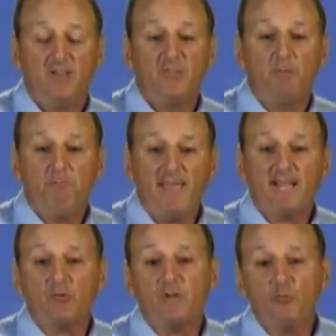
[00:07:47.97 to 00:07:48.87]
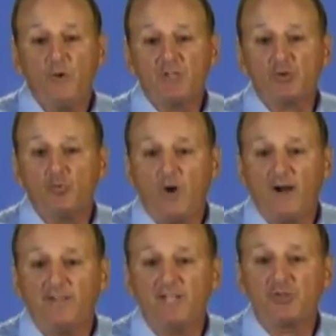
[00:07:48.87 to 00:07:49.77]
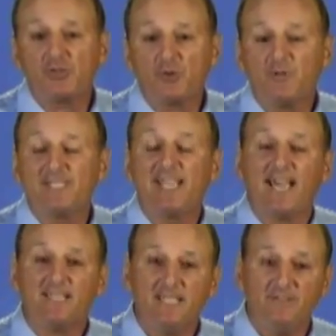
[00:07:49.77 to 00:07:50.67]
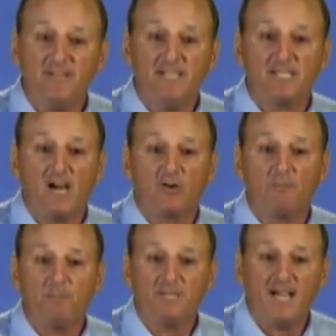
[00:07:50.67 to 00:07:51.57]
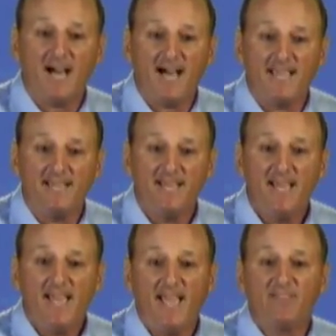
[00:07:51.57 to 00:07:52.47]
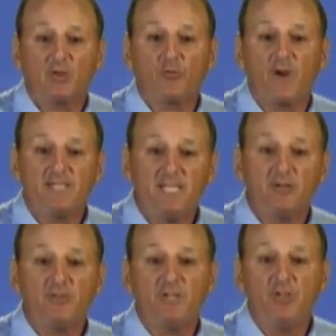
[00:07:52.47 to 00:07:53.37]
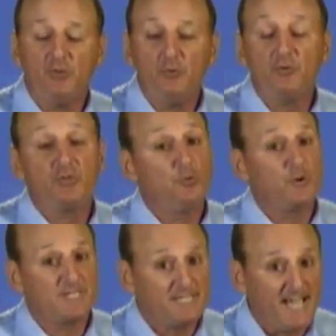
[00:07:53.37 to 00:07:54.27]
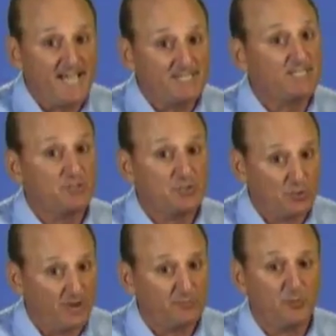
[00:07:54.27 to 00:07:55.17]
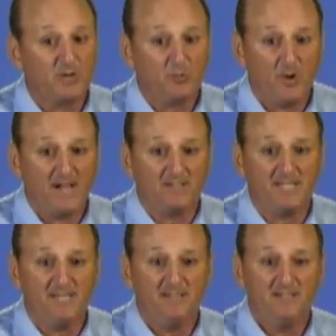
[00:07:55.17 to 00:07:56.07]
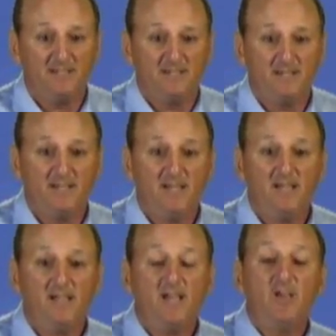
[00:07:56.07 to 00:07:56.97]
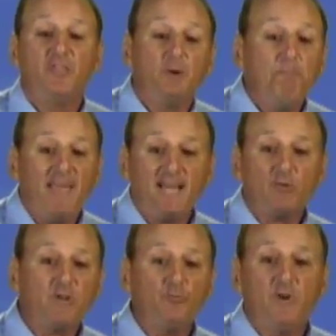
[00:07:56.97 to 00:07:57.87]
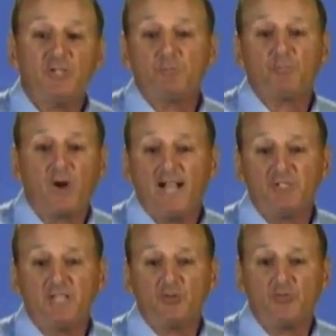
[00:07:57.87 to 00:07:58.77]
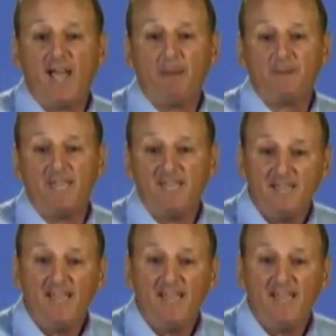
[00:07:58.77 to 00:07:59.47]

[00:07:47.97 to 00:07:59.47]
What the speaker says: The manner in which quality assurance activities are applied and the criteria used to assess software quality. The manner in which project tracking